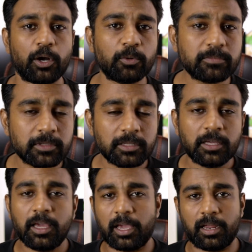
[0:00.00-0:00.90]
home
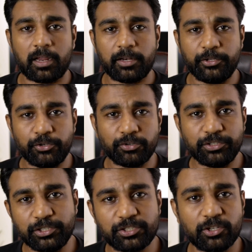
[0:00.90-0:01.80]
and you don't
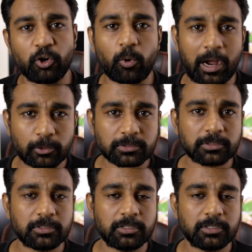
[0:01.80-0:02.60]
need to go out,